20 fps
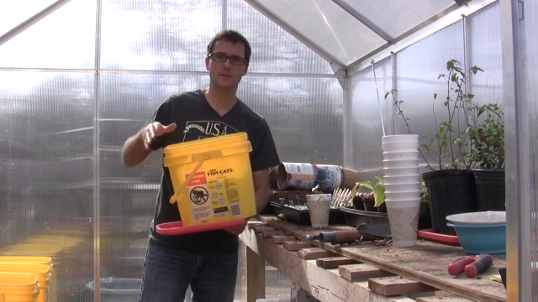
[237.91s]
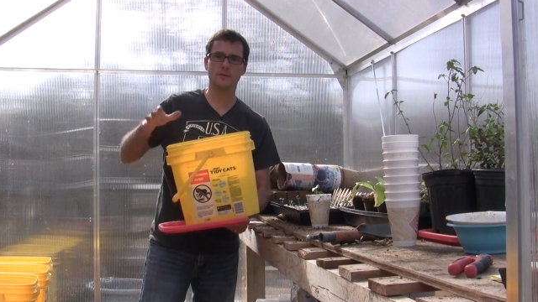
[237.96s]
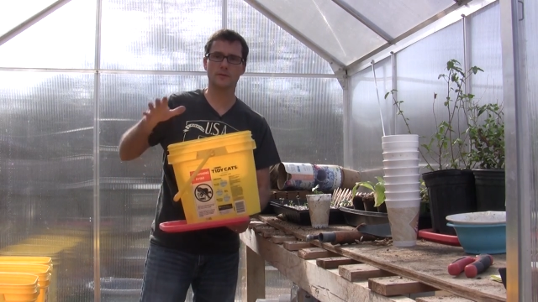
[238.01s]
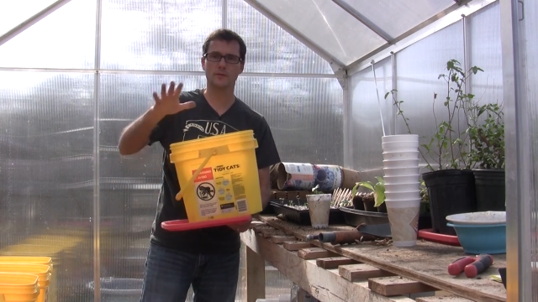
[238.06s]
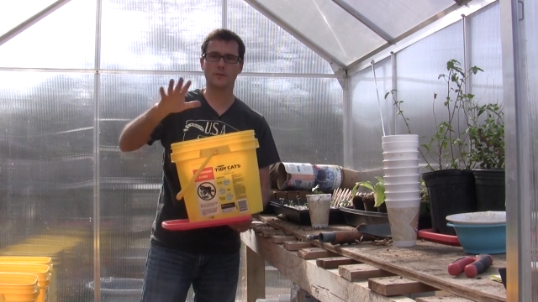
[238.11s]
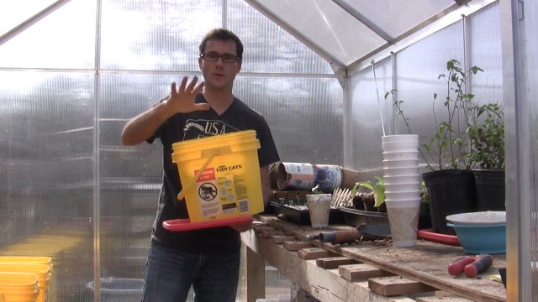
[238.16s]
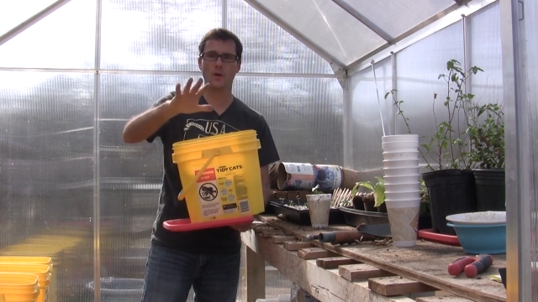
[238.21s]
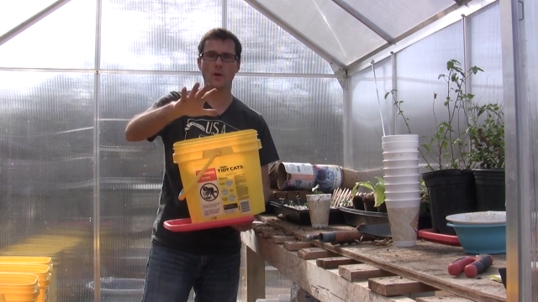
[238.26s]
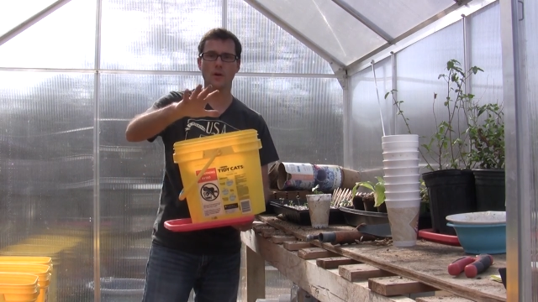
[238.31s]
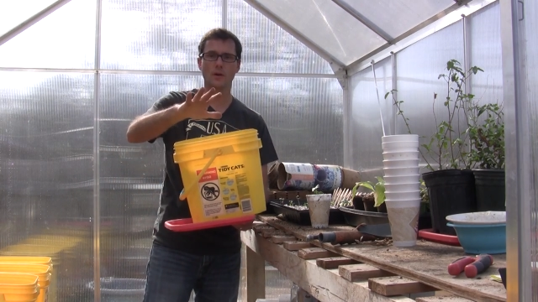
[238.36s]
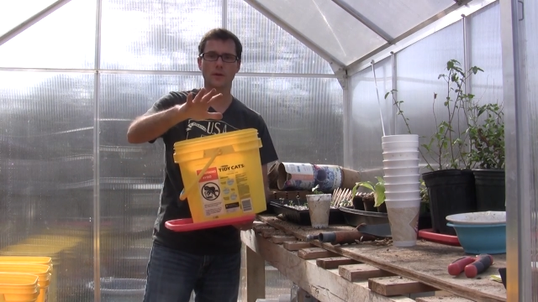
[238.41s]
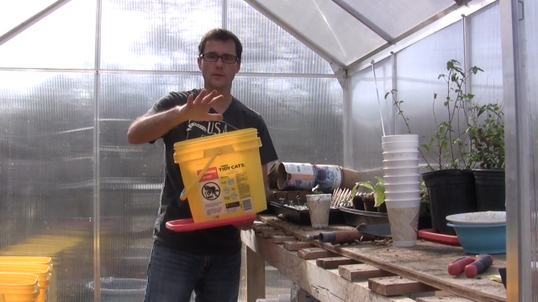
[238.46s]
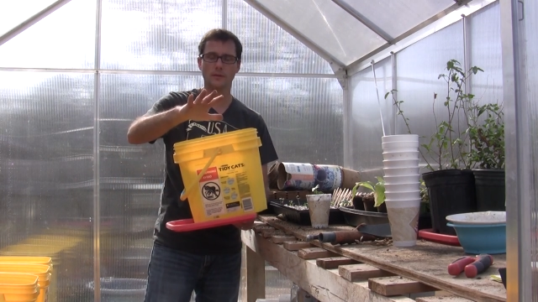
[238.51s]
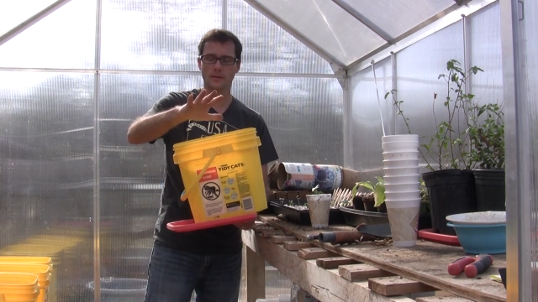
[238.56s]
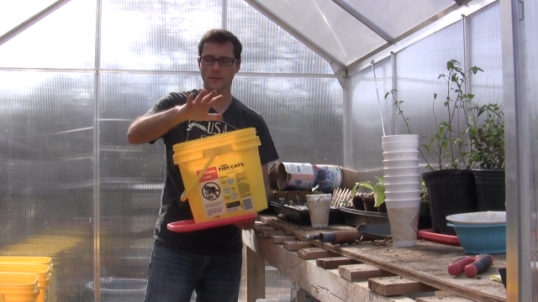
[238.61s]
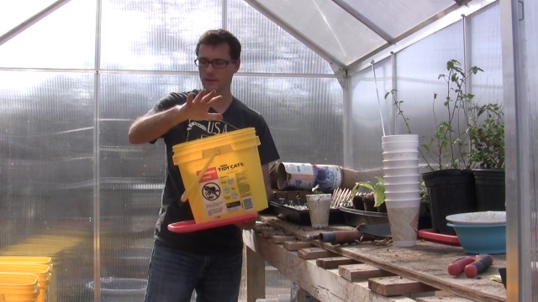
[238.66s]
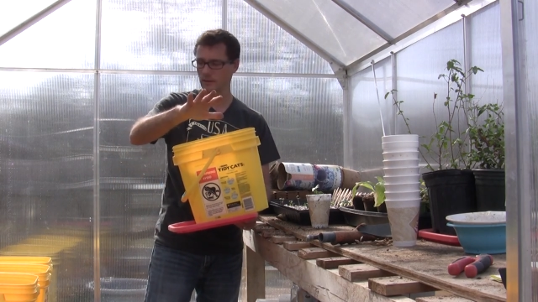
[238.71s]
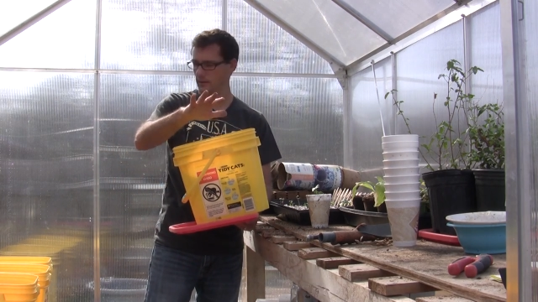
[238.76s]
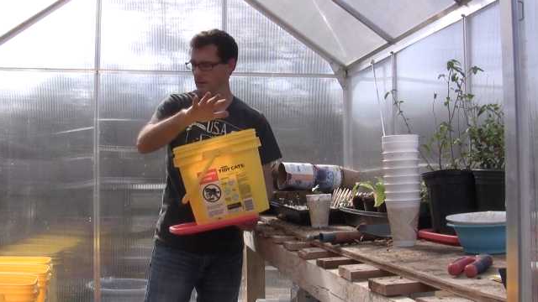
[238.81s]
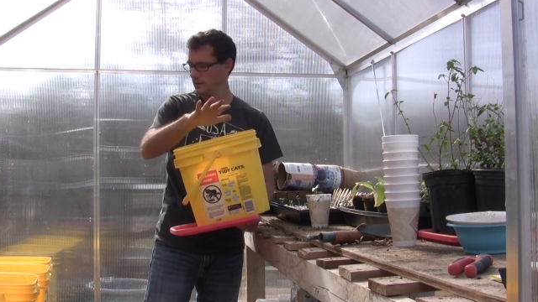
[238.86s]

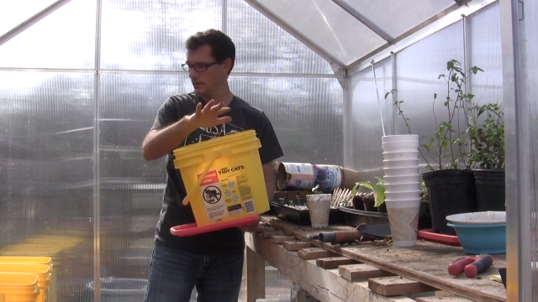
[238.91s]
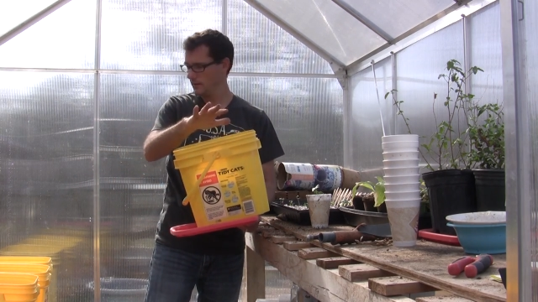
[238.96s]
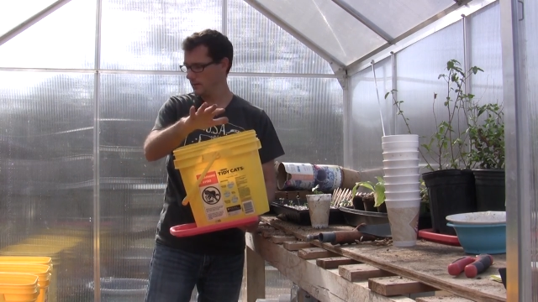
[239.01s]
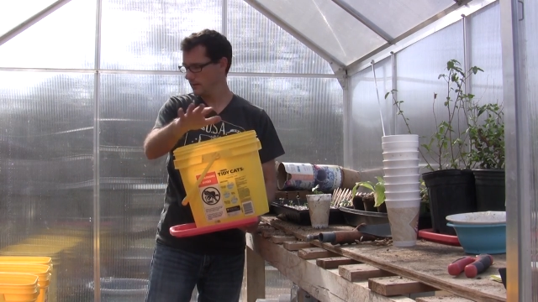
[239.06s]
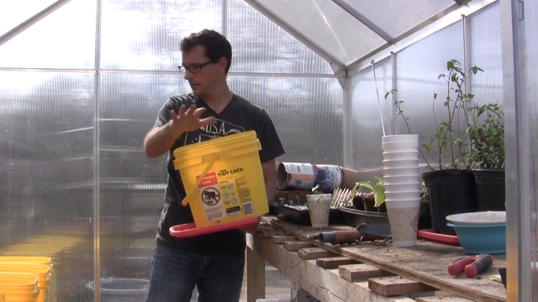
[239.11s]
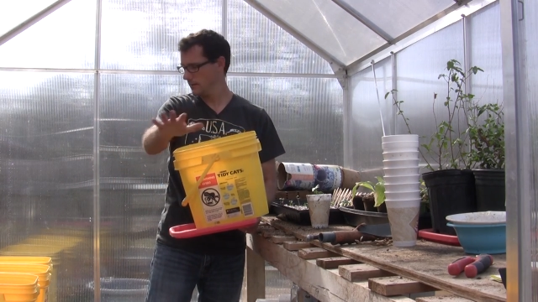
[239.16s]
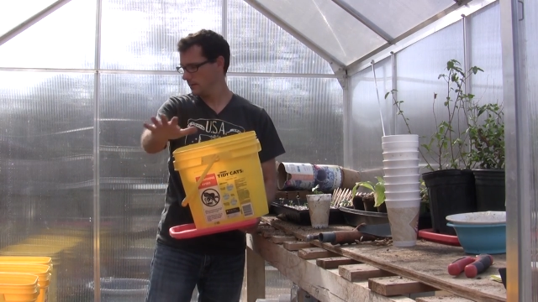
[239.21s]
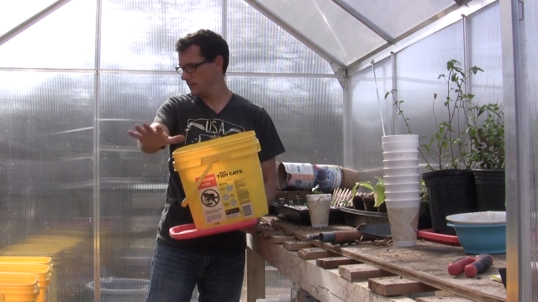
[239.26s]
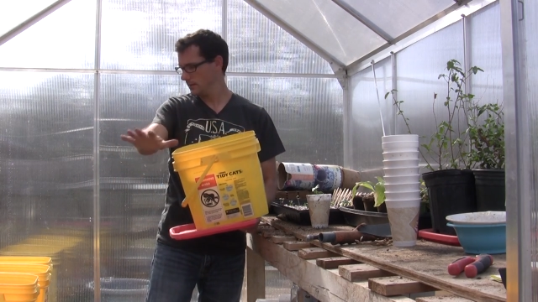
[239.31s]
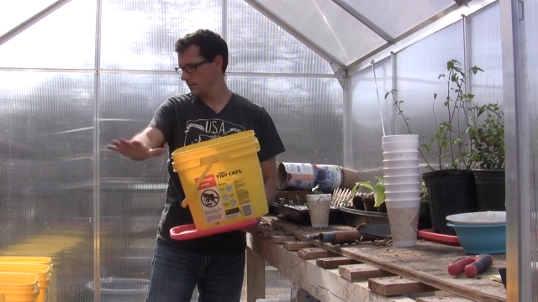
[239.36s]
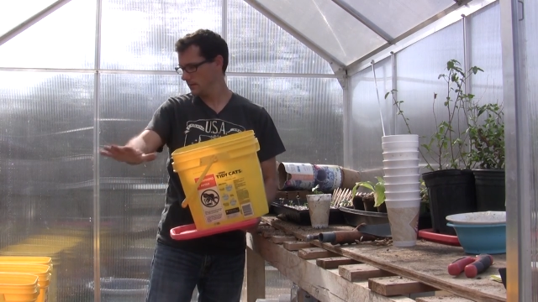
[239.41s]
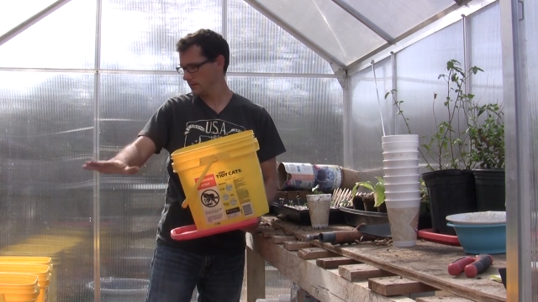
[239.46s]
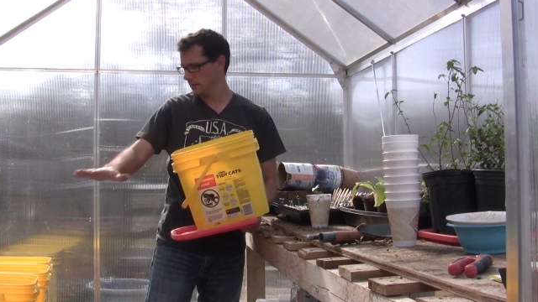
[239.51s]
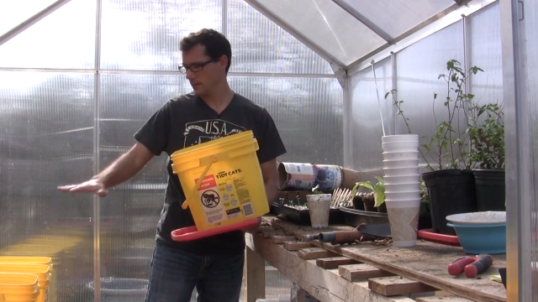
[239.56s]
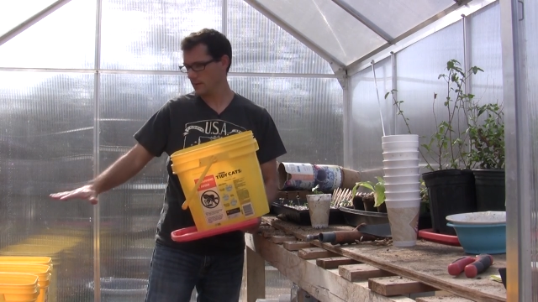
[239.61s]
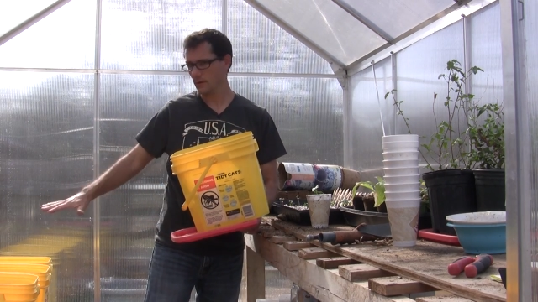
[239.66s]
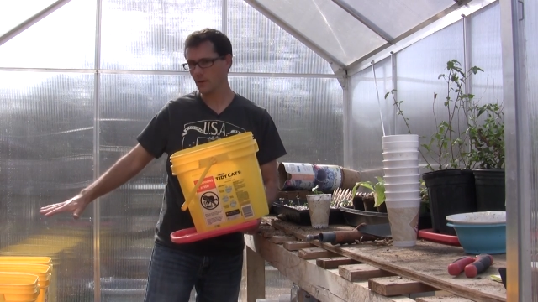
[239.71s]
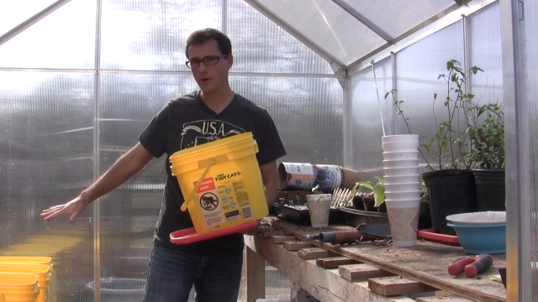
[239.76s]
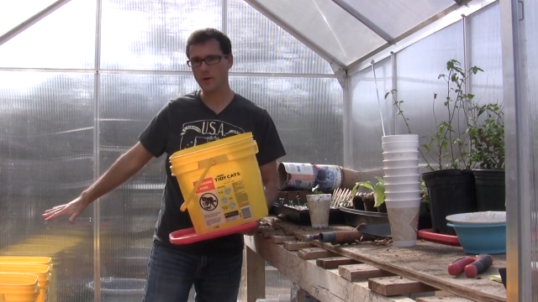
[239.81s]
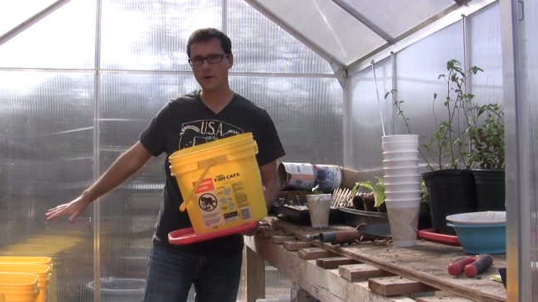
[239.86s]
start
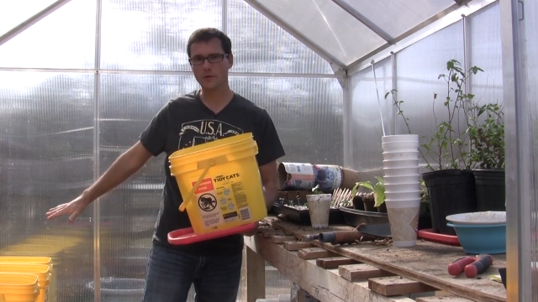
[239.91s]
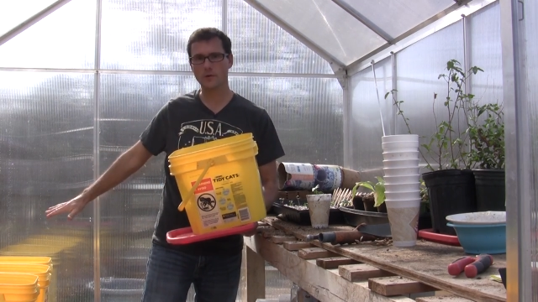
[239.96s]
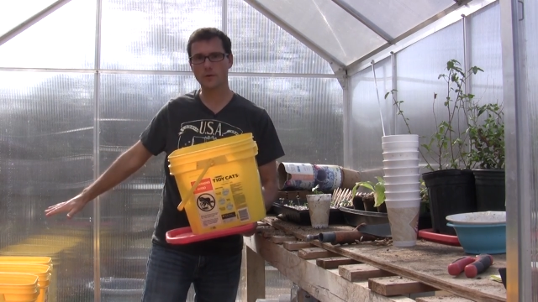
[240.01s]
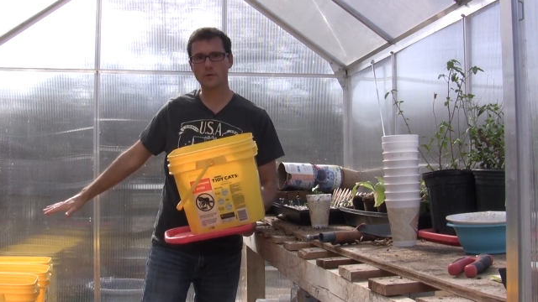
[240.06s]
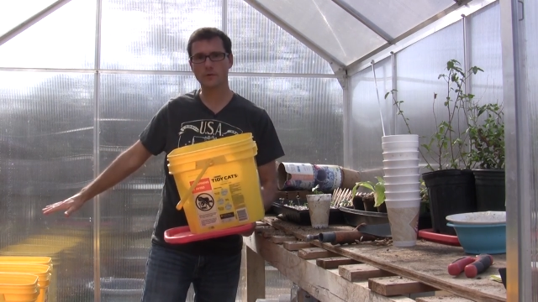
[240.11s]
a garden